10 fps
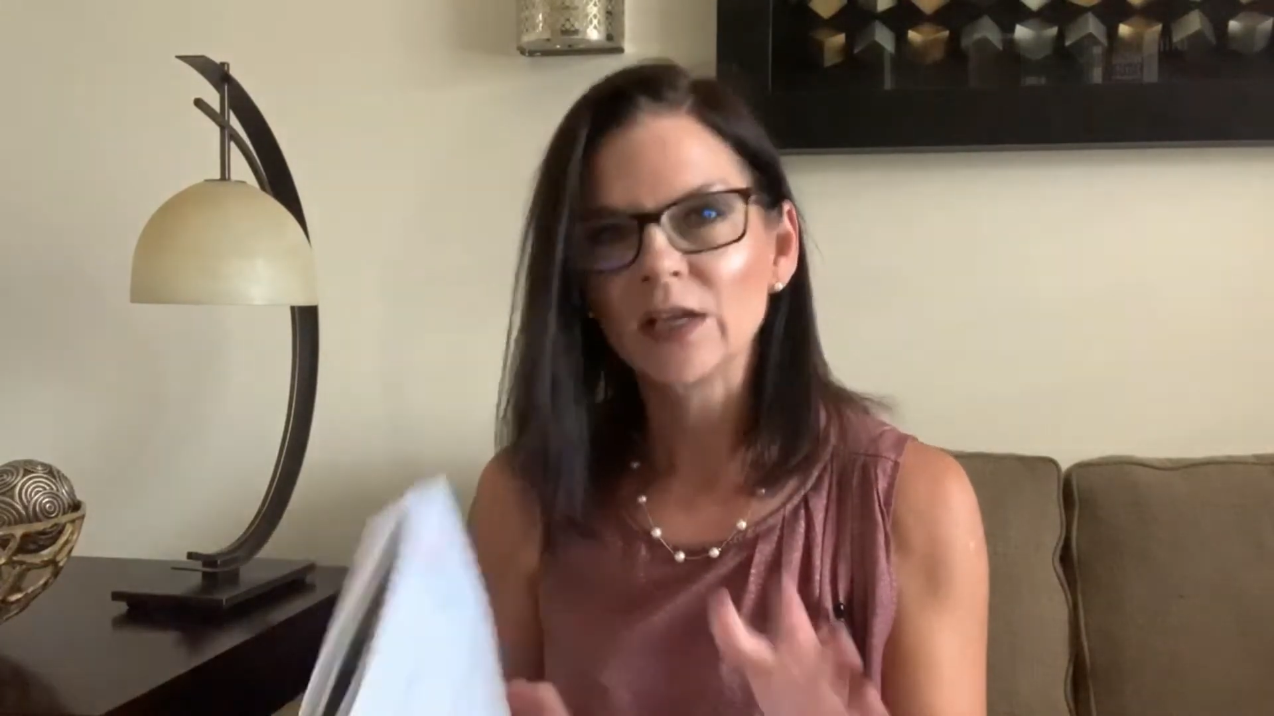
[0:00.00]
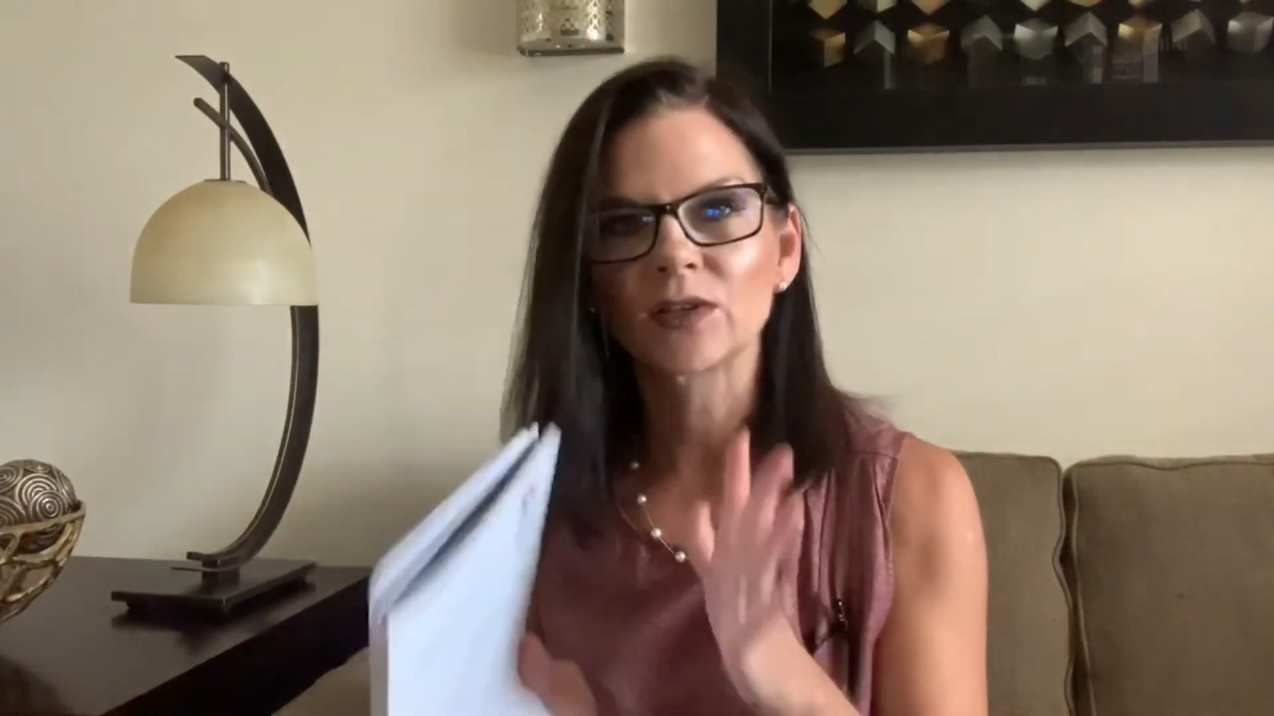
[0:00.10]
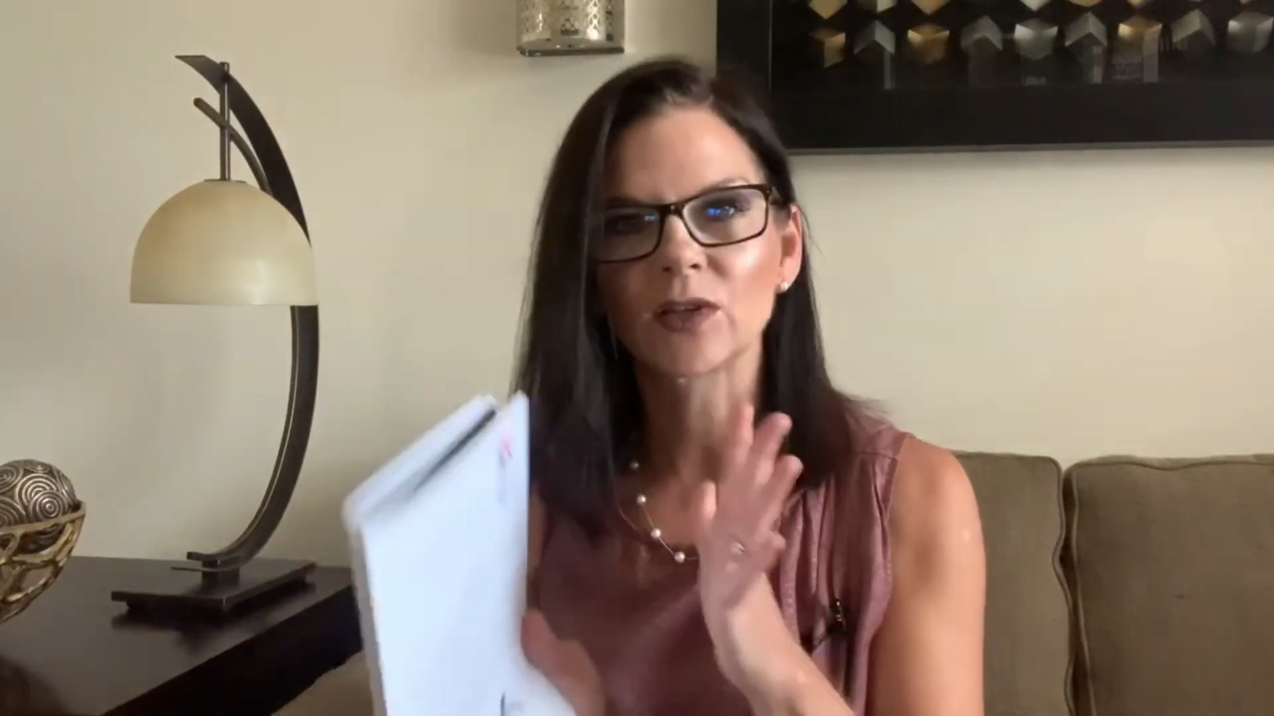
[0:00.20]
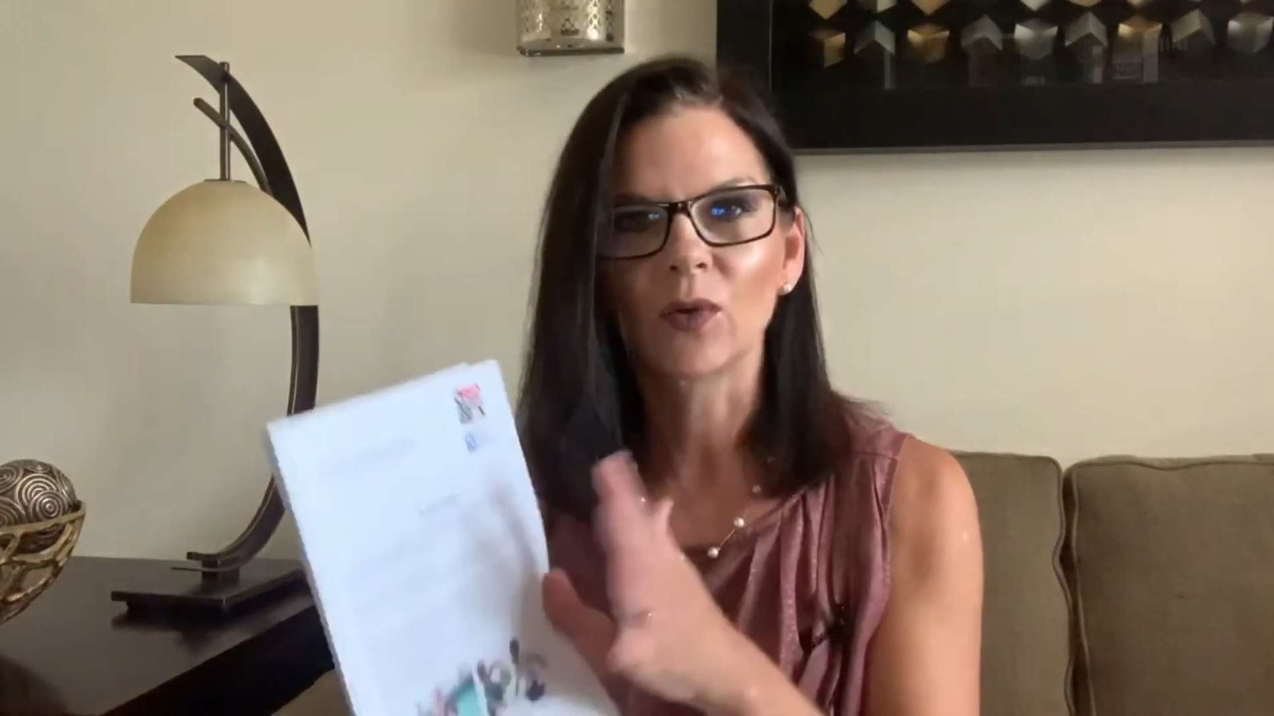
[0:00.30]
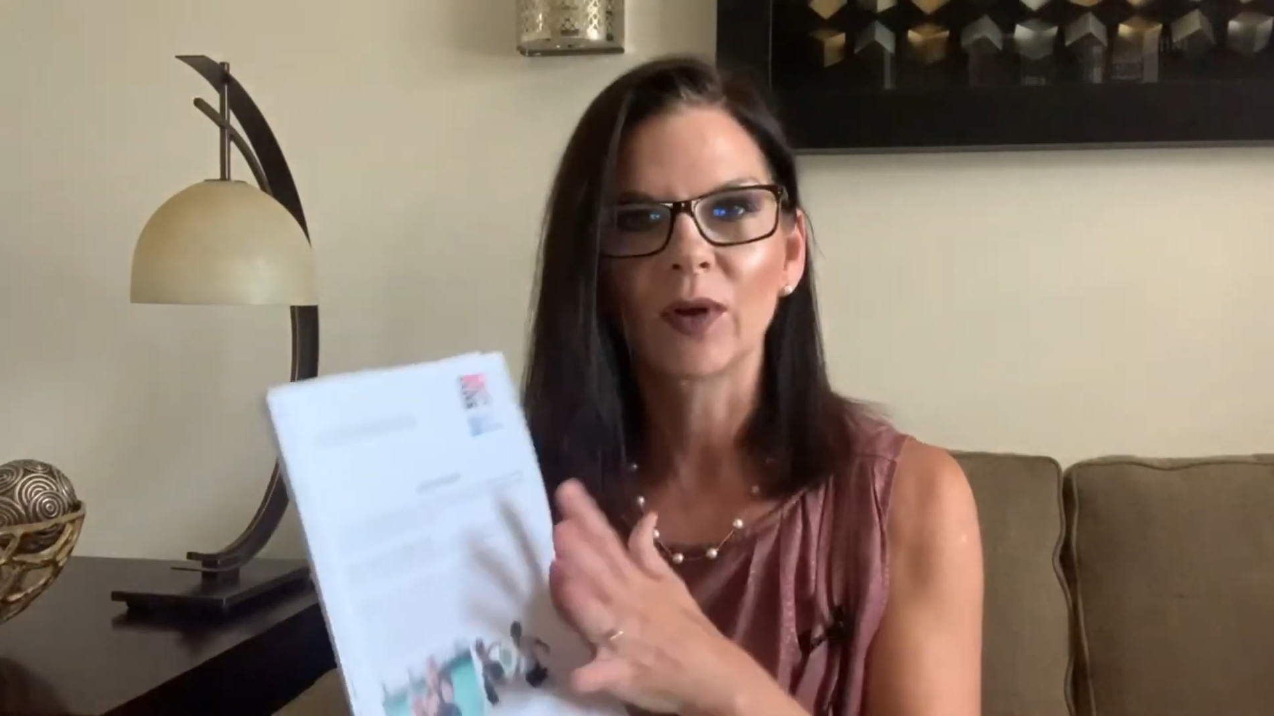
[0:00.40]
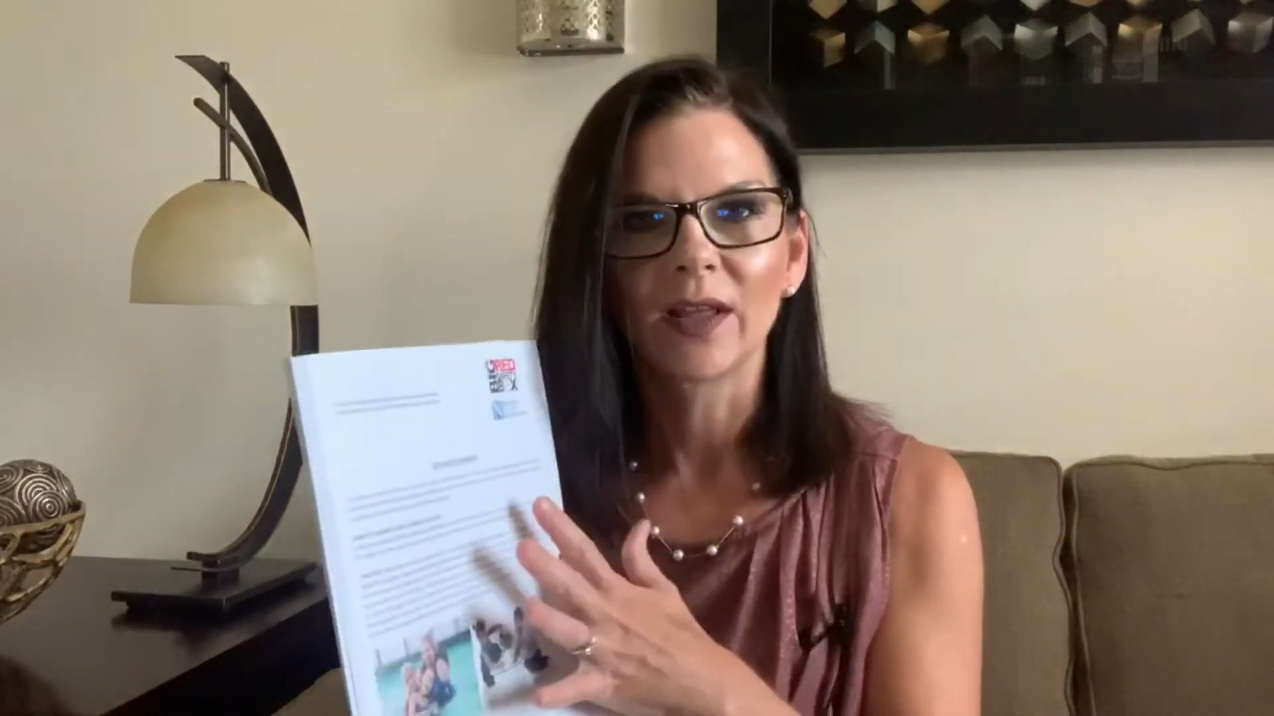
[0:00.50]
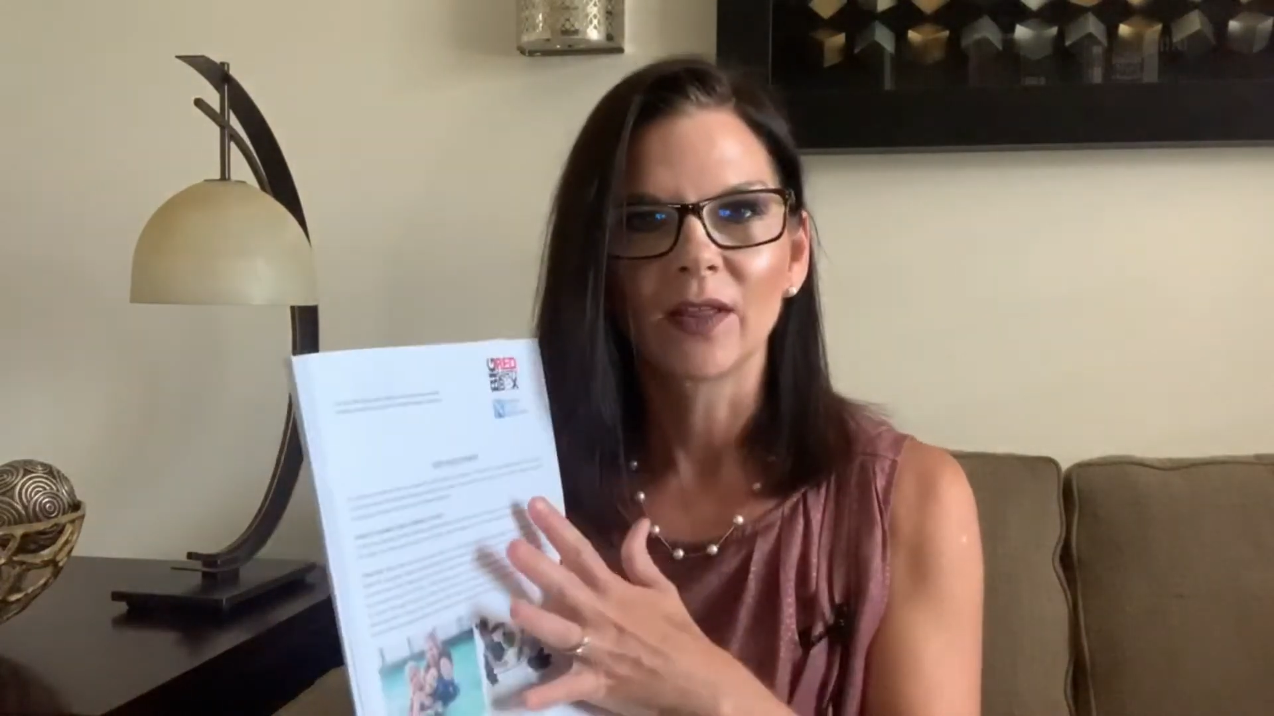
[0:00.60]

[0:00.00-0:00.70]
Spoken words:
So